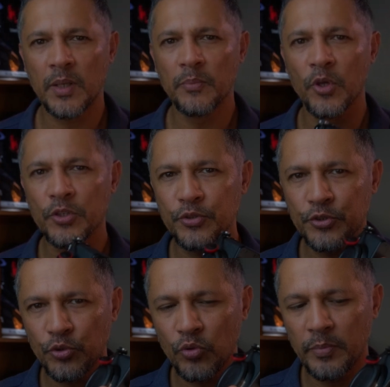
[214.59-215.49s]
I'm not too
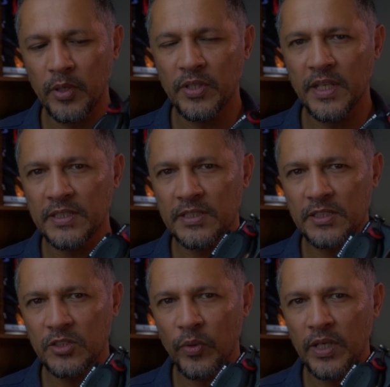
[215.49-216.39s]
sure about the
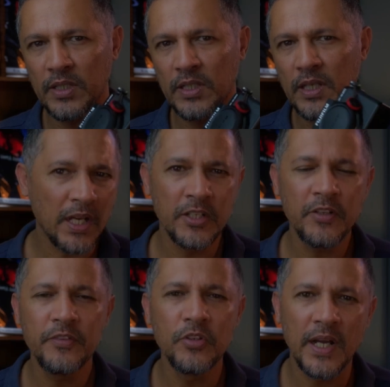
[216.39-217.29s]
XS20. I don't know
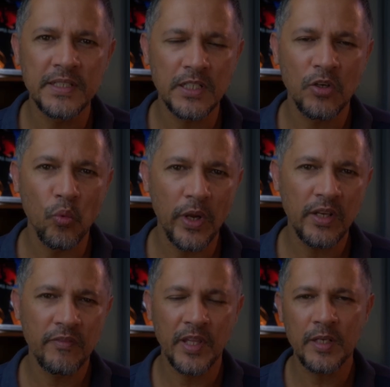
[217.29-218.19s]
if you guys are
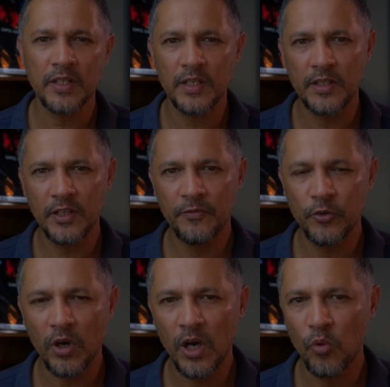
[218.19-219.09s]
aware of that. If
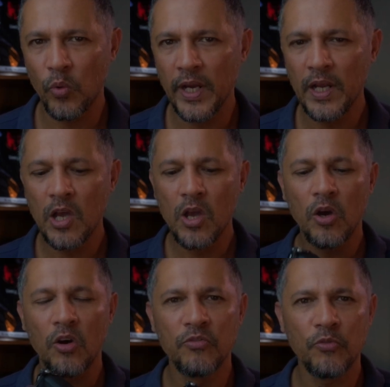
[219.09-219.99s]
you are aware
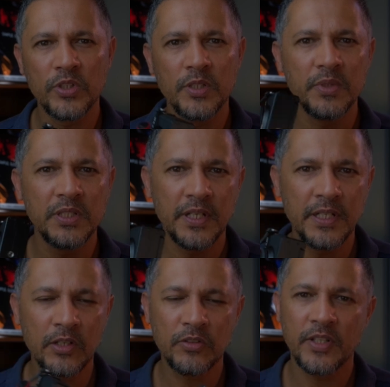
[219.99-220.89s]
of 14-bit
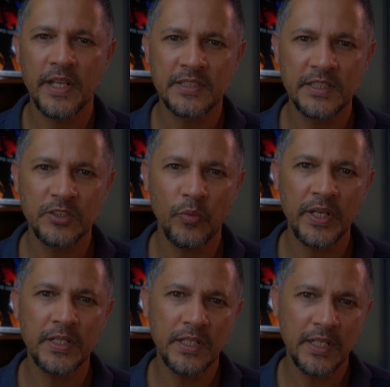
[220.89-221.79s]
readout on the
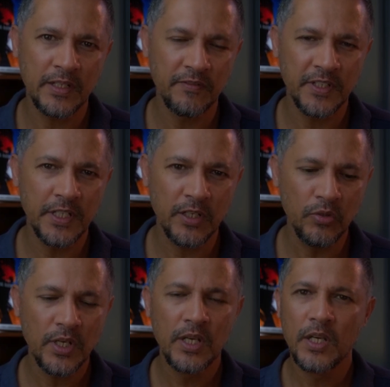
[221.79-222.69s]
XS20 in
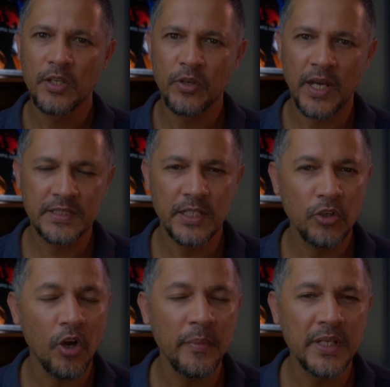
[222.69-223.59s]
video, you guys can
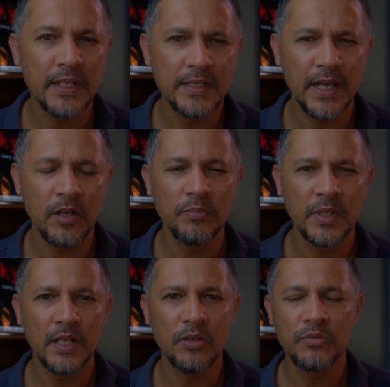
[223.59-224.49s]
comment down
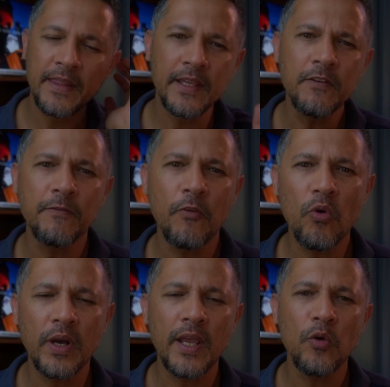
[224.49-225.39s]
below. And then
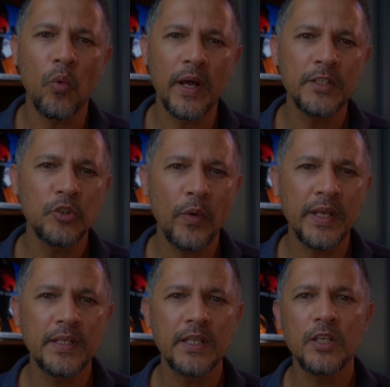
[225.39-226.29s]
4K
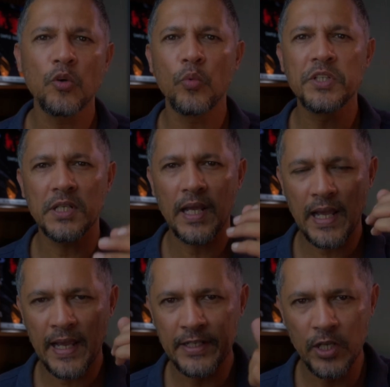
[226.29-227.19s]
120, which
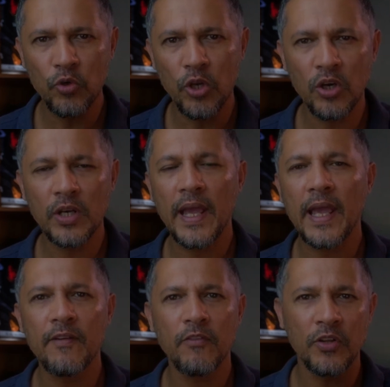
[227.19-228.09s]
I no longer
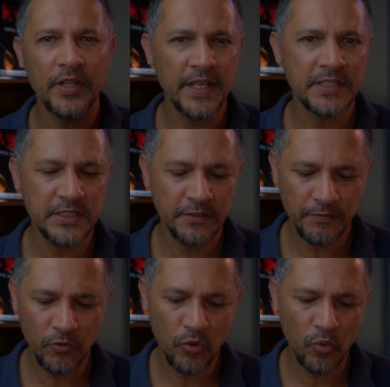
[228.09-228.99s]
have on the
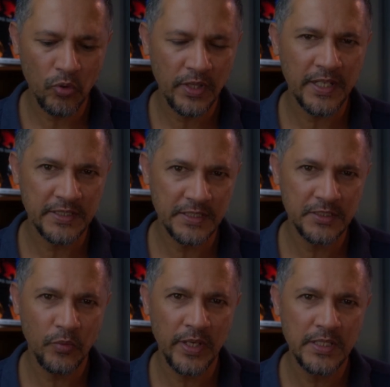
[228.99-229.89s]
XT4 or the
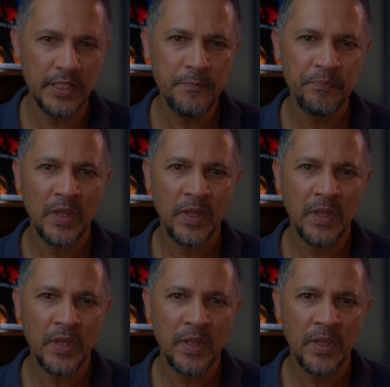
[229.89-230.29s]
XS20.